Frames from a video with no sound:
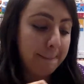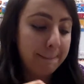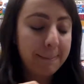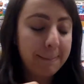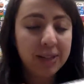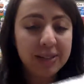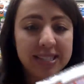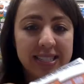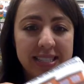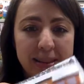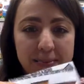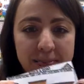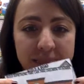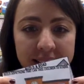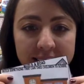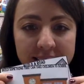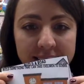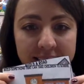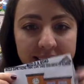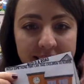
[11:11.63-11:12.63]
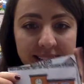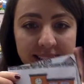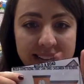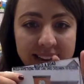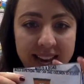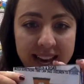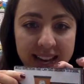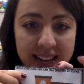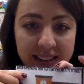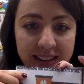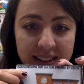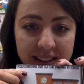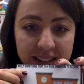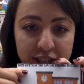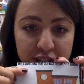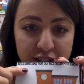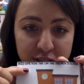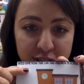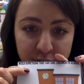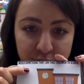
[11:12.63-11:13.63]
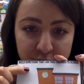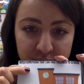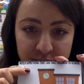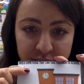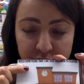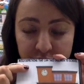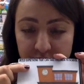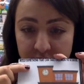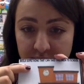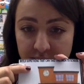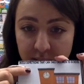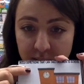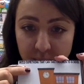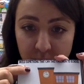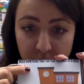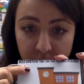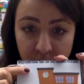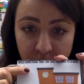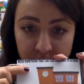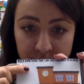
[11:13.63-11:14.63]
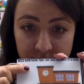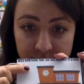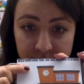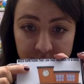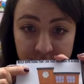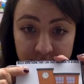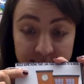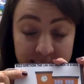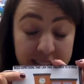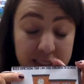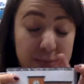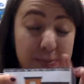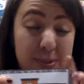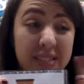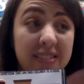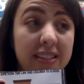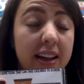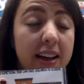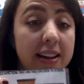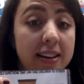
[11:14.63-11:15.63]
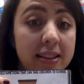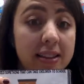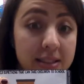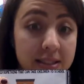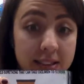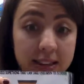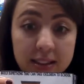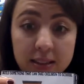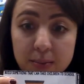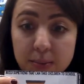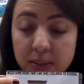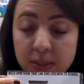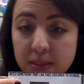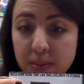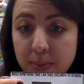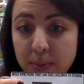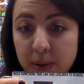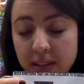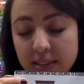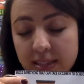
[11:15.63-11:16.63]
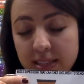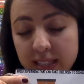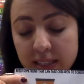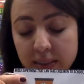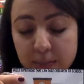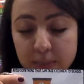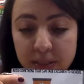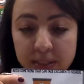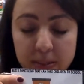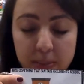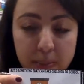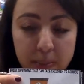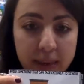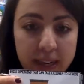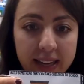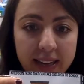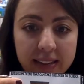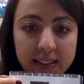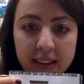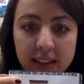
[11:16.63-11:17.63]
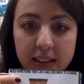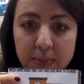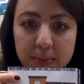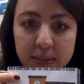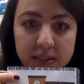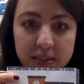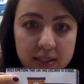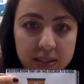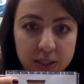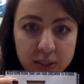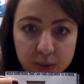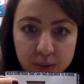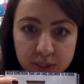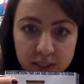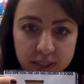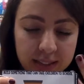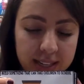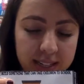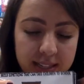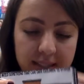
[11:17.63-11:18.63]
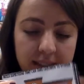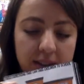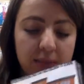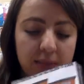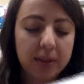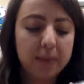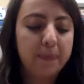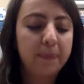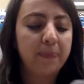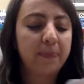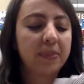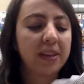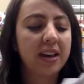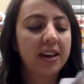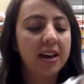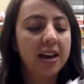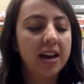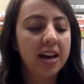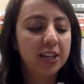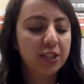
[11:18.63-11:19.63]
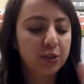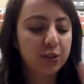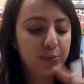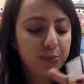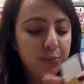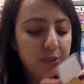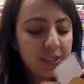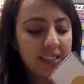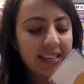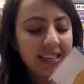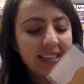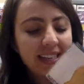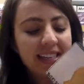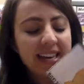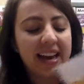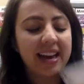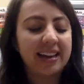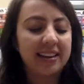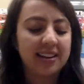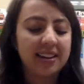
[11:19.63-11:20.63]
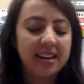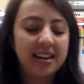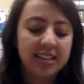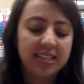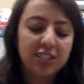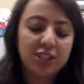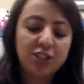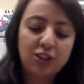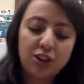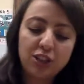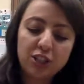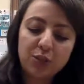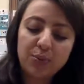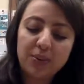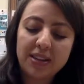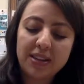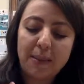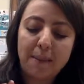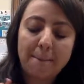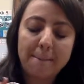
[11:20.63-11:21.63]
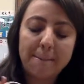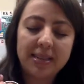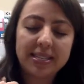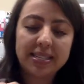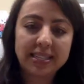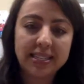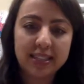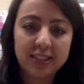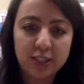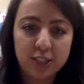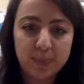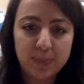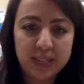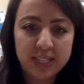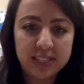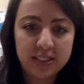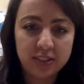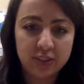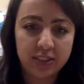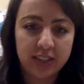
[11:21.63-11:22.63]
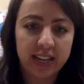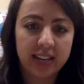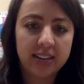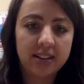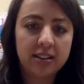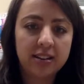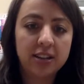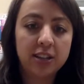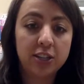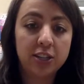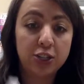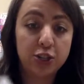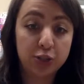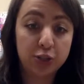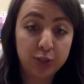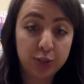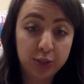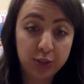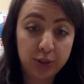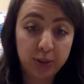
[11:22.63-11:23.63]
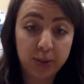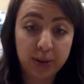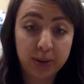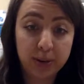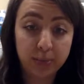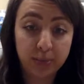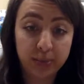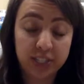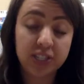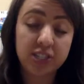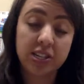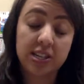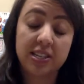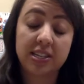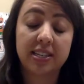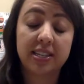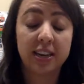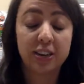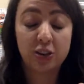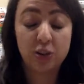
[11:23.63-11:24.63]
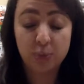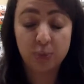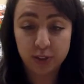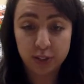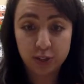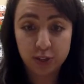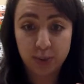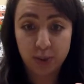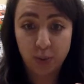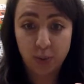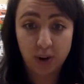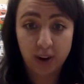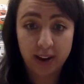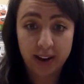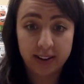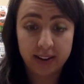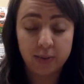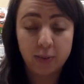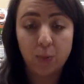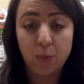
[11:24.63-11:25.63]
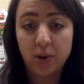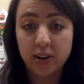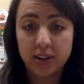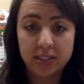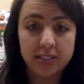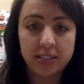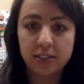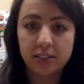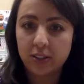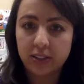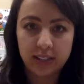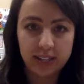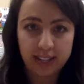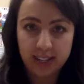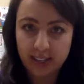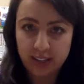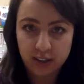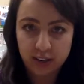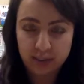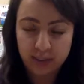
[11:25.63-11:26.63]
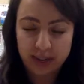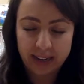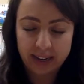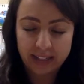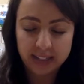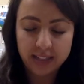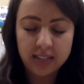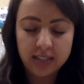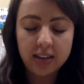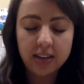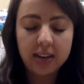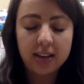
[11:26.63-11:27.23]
Build something that could take a children to school. They could build legs, they could build a bus, they could build a bike, they could build a scooter, etc. So it really, again, starts with skills-based learning. Do you know what a bridge is? Can you build me one? What does it look like in your mind?